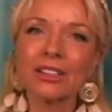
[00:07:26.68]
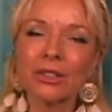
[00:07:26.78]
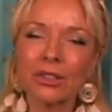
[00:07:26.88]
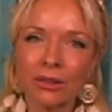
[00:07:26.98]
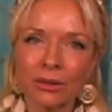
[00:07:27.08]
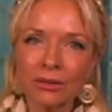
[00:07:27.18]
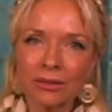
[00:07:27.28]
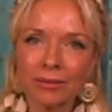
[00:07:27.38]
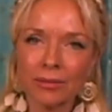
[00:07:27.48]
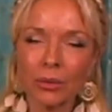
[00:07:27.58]

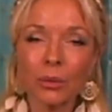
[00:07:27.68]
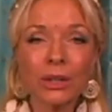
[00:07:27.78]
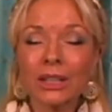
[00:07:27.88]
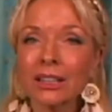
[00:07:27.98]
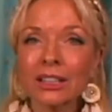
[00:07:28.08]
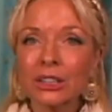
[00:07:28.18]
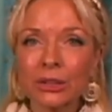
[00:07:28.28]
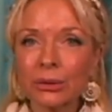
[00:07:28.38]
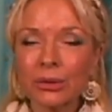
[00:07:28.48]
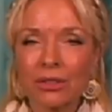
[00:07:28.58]
So we're going to
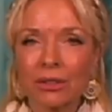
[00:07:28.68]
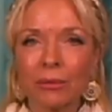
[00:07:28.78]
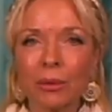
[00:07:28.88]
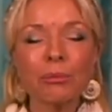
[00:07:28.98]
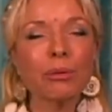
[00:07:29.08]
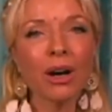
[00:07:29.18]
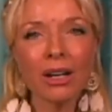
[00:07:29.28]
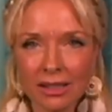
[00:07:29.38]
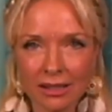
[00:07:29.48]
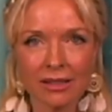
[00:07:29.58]
do some
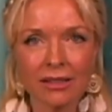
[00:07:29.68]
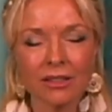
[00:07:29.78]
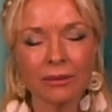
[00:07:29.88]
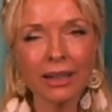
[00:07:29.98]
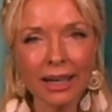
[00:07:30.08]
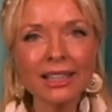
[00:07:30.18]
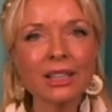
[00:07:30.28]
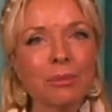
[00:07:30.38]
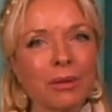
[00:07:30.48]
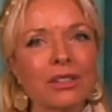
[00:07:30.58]
processes, some
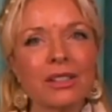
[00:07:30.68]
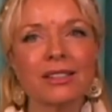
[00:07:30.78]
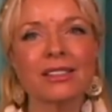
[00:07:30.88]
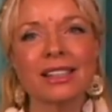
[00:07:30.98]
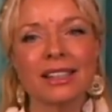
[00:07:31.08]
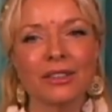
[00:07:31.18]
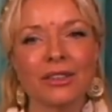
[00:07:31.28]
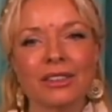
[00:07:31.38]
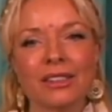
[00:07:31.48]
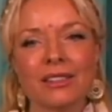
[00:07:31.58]
guided processes here
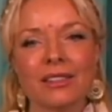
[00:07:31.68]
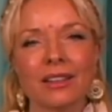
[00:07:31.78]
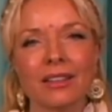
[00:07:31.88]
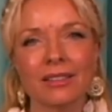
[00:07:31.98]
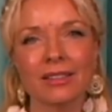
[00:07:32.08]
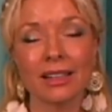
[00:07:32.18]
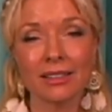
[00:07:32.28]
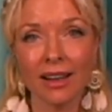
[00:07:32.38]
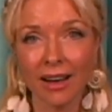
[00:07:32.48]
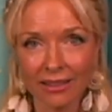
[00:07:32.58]
on this
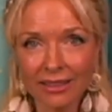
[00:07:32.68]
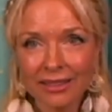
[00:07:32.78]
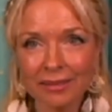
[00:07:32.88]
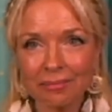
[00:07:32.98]
satsang.